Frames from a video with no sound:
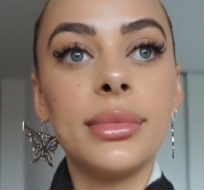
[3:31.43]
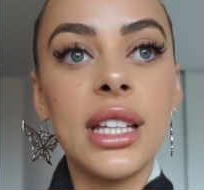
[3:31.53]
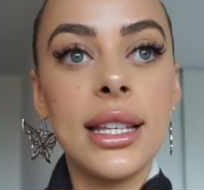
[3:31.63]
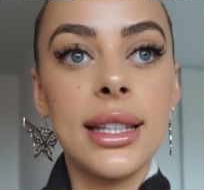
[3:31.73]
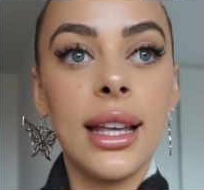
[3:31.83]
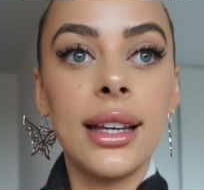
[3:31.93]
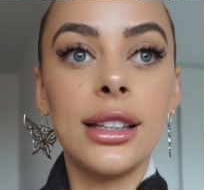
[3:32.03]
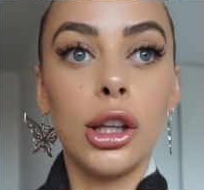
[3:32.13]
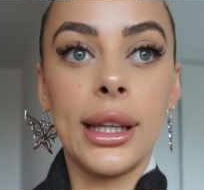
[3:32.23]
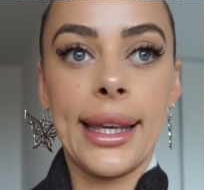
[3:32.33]
Tasted like a
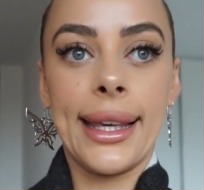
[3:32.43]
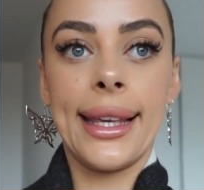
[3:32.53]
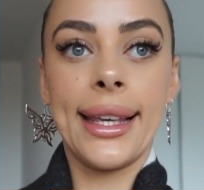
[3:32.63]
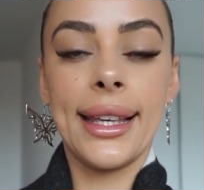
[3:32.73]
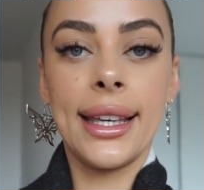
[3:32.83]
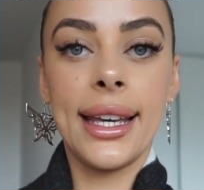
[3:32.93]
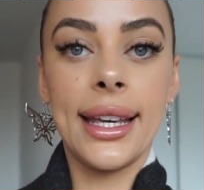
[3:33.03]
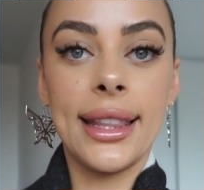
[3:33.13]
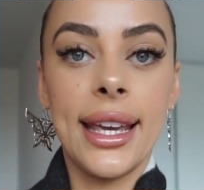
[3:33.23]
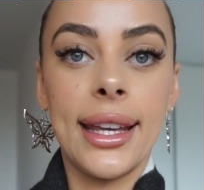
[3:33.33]
lolly.
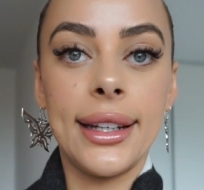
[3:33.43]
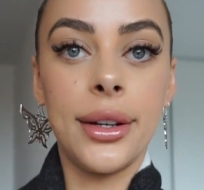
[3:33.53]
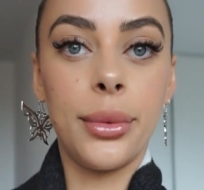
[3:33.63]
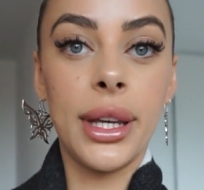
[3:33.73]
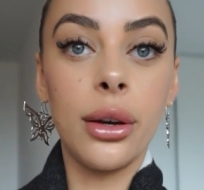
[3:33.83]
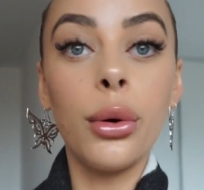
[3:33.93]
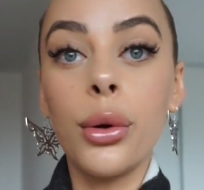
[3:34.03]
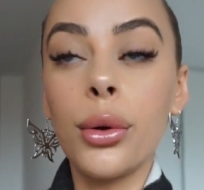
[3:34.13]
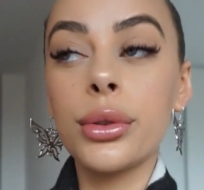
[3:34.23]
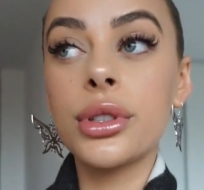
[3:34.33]
And then we
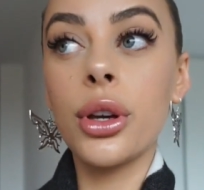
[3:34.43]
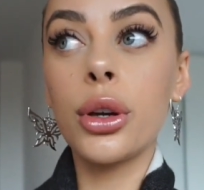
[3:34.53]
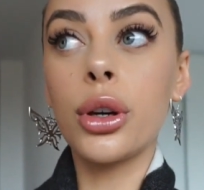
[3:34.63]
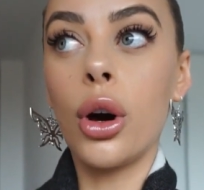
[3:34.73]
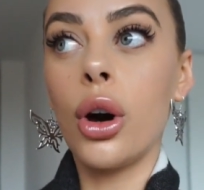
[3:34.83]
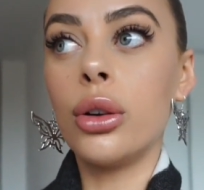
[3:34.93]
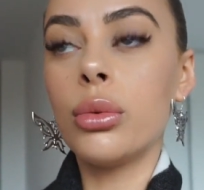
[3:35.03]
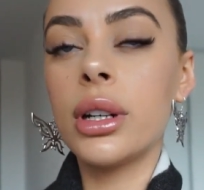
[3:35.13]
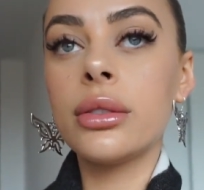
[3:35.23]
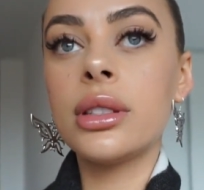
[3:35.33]
also got,
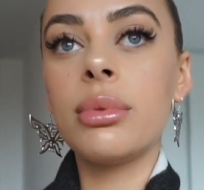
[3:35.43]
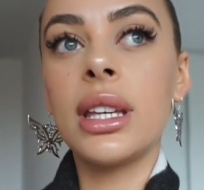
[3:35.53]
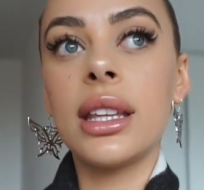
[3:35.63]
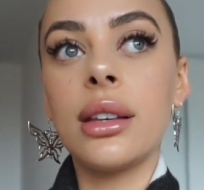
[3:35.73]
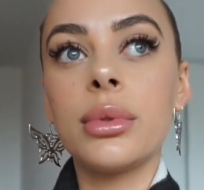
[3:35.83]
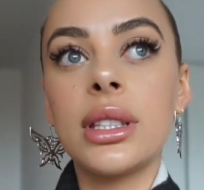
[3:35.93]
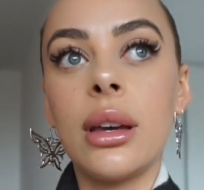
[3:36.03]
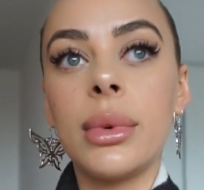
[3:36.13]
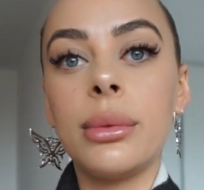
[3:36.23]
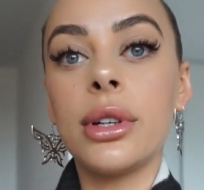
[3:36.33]
what else did we get that was
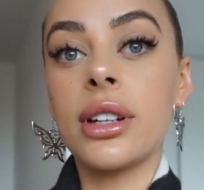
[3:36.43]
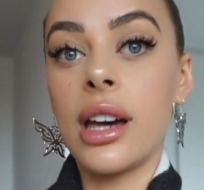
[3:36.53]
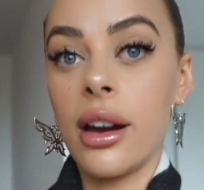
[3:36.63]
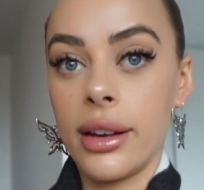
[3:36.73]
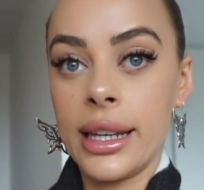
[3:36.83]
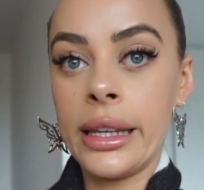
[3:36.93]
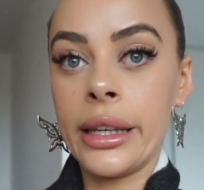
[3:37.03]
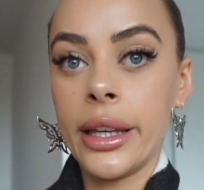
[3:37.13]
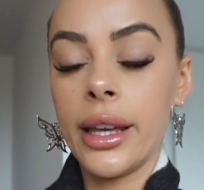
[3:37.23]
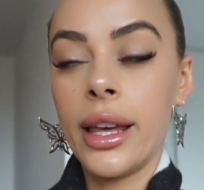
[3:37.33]
yummy? We got a curry,
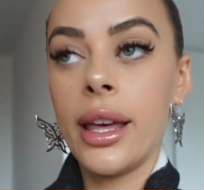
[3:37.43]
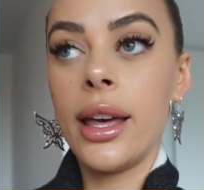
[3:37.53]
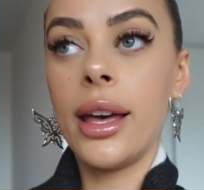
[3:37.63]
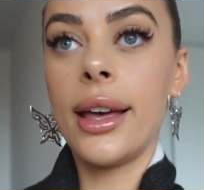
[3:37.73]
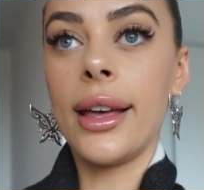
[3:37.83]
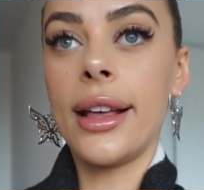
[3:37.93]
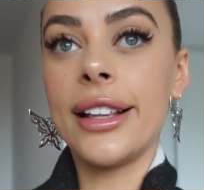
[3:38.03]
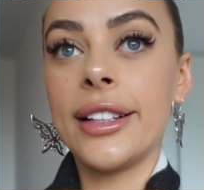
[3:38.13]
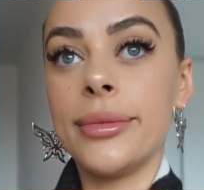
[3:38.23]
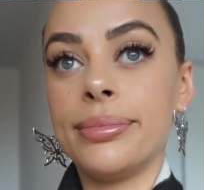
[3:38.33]

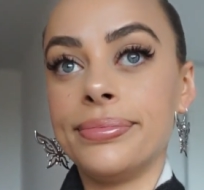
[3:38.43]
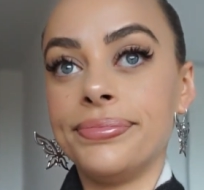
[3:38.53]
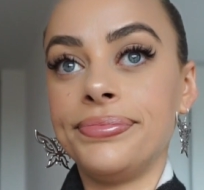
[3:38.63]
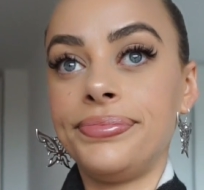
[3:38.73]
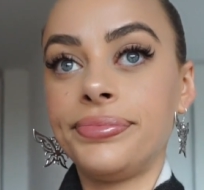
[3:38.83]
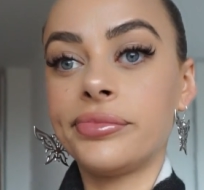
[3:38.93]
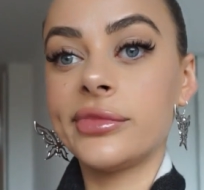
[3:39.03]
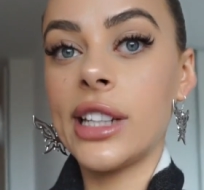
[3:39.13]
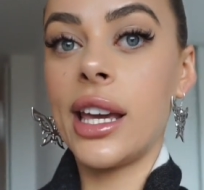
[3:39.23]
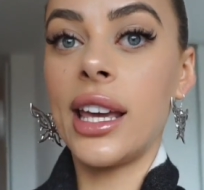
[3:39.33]

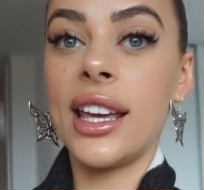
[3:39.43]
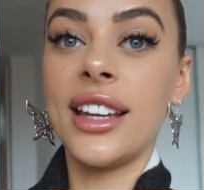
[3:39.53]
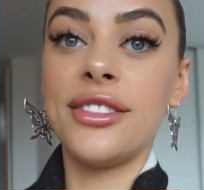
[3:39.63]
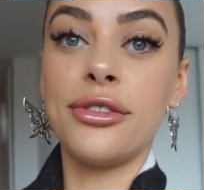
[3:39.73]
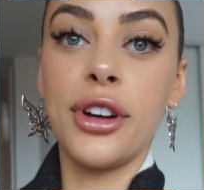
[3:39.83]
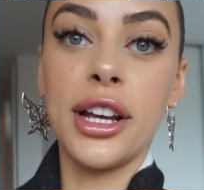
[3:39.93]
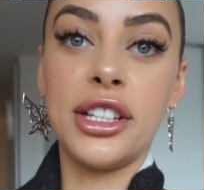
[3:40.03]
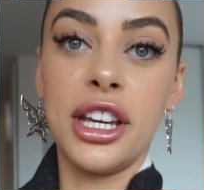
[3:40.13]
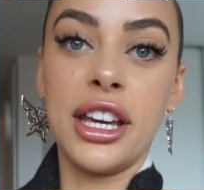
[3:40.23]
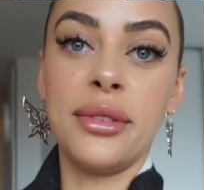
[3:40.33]
and fried
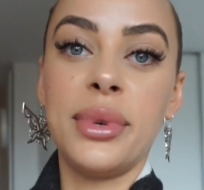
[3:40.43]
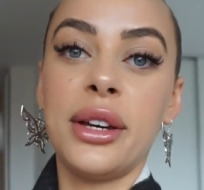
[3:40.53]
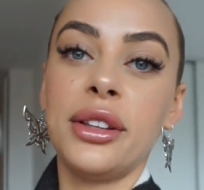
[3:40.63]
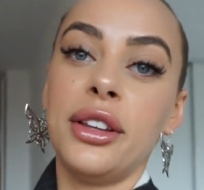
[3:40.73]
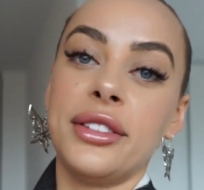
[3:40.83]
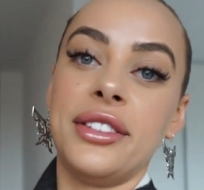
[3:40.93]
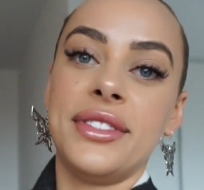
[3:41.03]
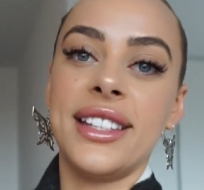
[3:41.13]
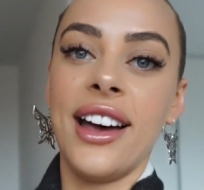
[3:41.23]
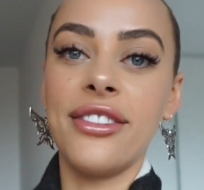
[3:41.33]
chicken. We got lots of
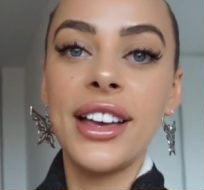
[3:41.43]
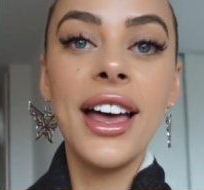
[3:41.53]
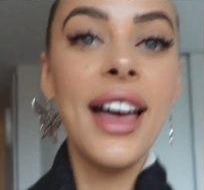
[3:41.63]
stuff.